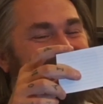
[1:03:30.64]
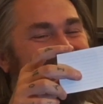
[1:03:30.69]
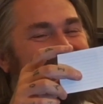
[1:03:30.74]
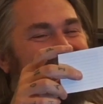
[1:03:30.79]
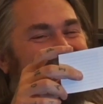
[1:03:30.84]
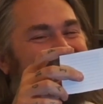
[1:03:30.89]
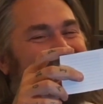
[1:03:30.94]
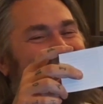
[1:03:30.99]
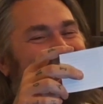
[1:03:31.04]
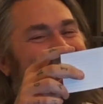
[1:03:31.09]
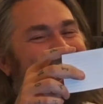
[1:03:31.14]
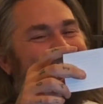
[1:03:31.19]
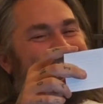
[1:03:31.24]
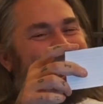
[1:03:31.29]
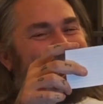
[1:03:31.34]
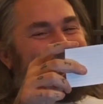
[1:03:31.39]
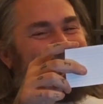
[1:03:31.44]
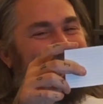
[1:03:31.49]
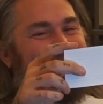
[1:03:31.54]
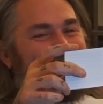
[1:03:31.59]
USA
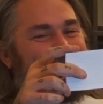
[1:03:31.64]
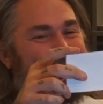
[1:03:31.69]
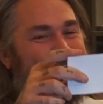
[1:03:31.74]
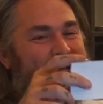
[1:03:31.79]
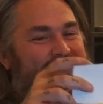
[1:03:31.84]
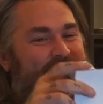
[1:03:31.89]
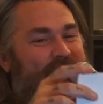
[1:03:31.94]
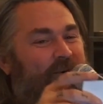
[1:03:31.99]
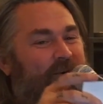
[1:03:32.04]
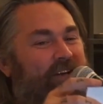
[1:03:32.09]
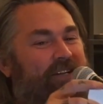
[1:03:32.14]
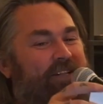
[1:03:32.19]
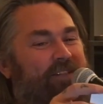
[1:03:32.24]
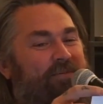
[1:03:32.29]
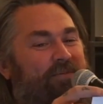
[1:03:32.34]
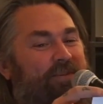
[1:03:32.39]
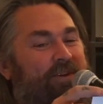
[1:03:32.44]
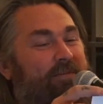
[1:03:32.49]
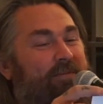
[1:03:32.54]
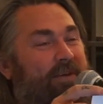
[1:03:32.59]
Today Snapshots. 1
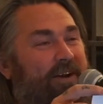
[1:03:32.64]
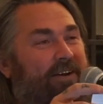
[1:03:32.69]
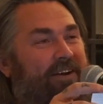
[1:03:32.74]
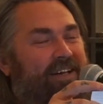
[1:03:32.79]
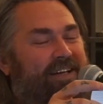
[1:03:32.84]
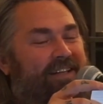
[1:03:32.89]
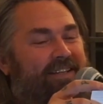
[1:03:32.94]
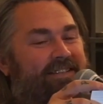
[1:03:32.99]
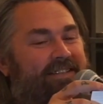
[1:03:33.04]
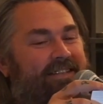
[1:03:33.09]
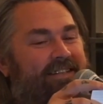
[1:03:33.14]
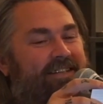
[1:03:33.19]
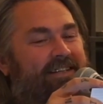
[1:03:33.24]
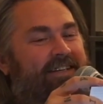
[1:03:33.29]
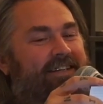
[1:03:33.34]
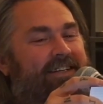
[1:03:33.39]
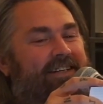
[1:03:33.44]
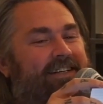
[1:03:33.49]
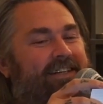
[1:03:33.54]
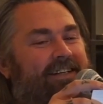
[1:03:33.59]
in 3 Americans
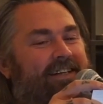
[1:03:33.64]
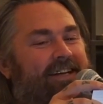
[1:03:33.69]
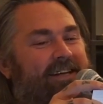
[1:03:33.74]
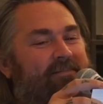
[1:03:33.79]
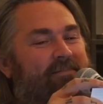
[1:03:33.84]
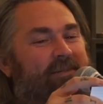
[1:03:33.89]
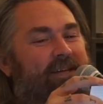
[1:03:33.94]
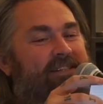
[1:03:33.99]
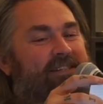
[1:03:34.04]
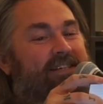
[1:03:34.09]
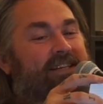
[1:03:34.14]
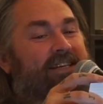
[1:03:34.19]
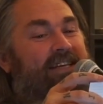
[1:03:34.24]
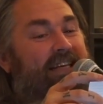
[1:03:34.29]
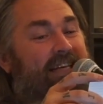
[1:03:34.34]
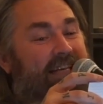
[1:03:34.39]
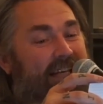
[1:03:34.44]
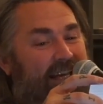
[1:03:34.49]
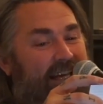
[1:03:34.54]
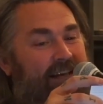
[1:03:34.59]
admit
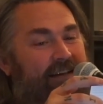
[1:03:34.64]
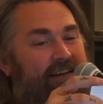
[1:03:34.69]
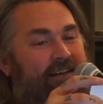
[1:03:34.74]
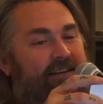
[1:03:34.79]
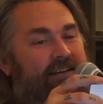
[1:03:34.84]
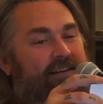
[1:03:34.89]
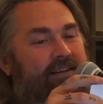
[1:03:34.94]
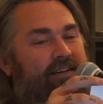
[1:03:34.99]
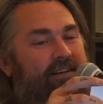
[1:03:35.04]
to eating